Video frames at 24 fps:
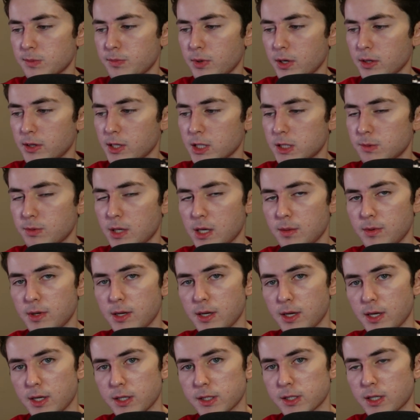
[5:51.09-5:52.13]
but this baby
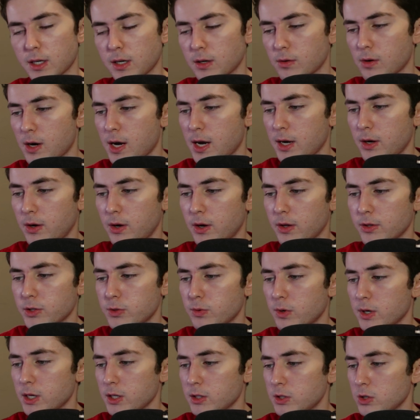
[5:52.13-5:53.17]
is going to ride on
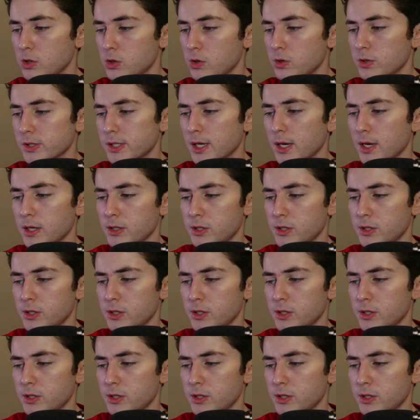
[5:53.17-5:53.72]
22s